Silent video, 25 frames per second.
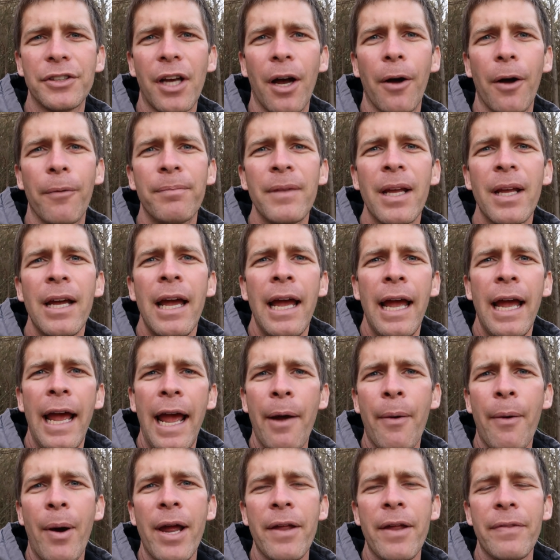So
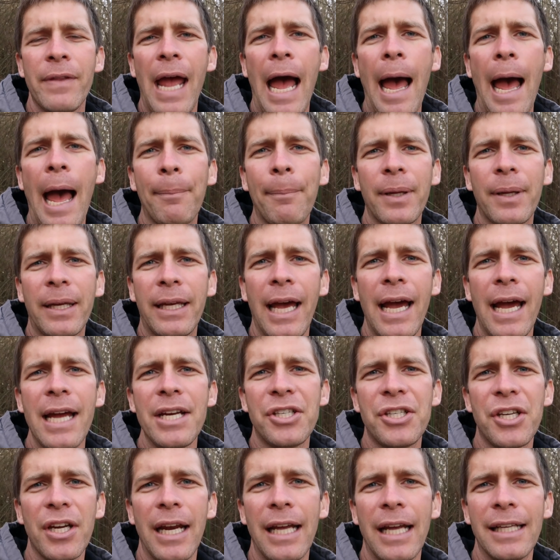anyway, the
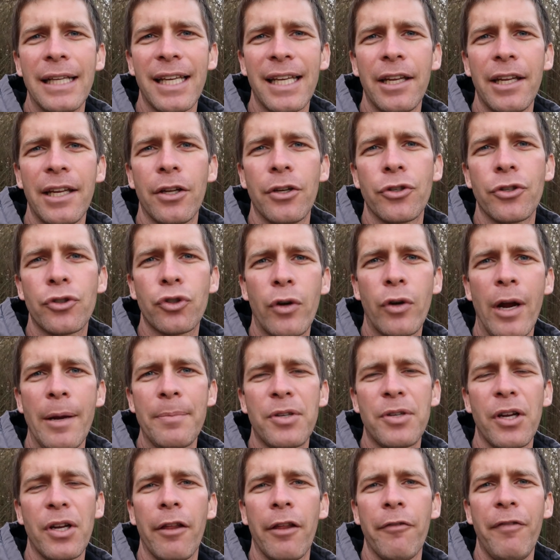application is in the
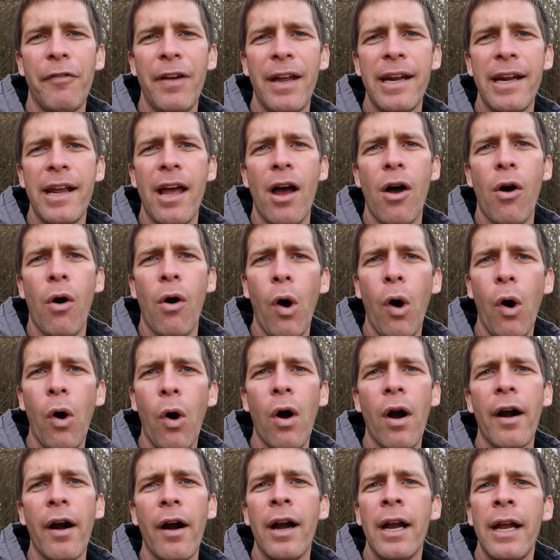description of the video
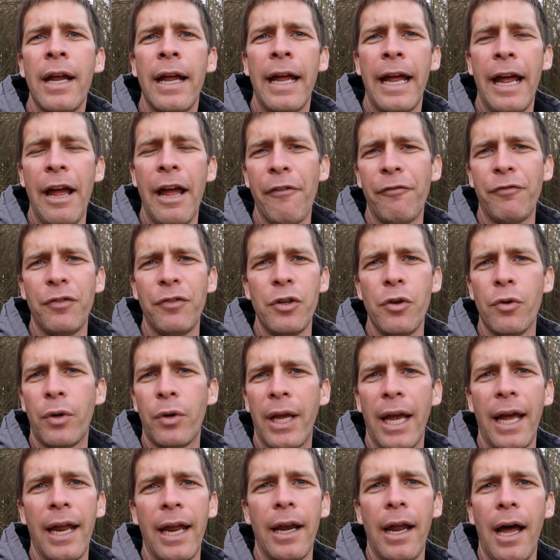or if you
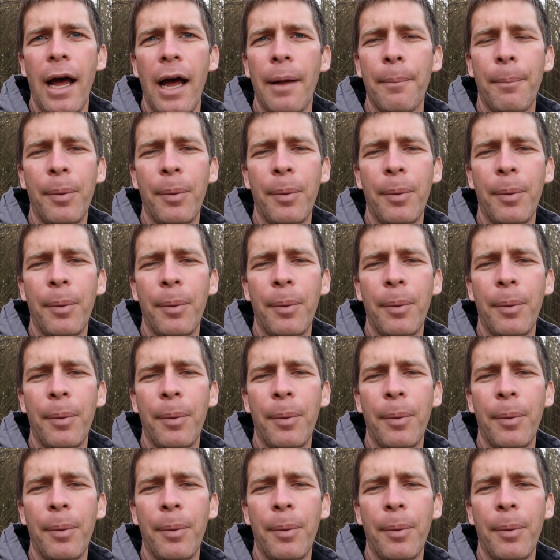can uh,